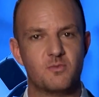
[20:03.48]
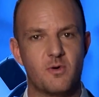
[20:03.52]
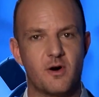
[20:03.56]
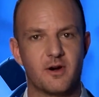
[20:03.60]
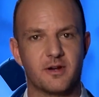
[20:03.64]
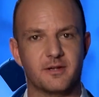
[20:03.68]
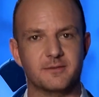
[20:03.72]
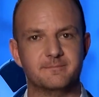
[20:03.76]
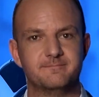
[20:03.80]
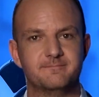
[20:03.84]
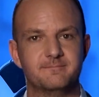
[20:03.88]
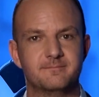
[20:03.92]

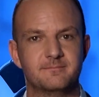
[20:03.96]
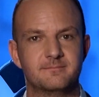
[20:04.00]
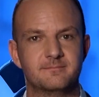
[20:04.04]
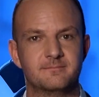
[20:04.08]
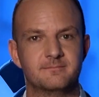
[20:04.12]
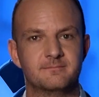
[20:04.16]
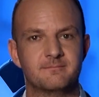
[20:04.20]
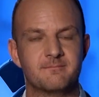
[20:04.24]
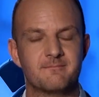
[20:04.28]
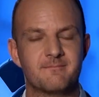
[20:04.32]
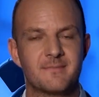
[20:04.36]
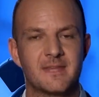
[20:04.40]
water.
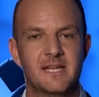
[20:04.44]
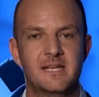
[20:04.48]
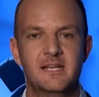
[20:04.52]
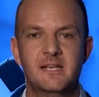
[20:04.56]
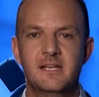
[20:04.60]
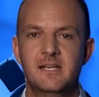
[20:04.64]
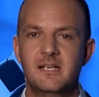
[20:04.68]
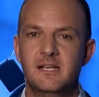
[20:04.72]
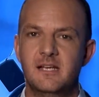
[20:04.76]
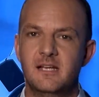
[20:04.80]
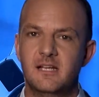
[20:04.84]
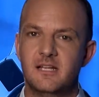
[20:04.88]

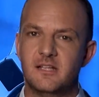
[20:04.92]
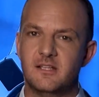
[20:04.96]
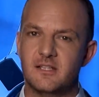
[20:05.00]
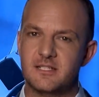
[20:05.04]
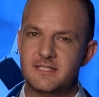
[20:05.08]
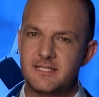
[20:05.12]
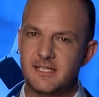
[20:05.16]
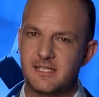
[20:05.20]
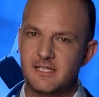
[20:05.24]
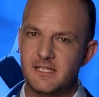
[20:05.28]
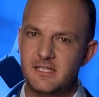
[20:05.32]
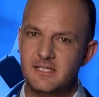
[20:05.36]
The
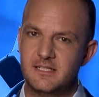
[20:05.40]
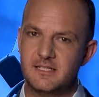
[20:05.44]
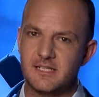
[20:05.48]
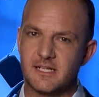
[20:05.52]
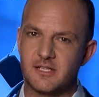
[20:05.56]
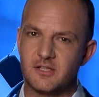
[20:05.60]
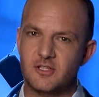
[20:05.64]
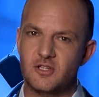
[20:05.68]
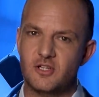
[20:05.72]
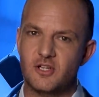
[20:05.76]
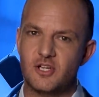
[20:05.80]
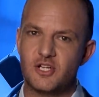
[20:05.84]
second
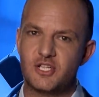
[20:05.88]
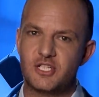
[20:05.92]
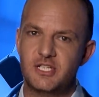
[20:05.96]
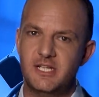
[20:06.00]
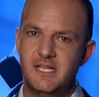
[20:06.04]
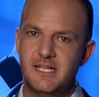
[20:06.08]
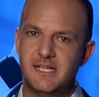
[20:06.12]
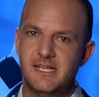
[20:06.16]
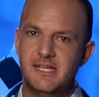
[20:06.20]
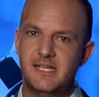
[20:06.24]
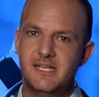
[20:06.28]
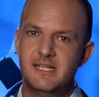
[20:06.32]

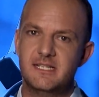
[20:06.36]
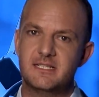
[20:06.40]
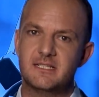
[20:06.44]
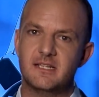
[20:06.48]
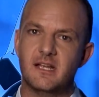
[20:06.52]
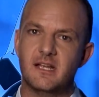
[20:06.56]
technology is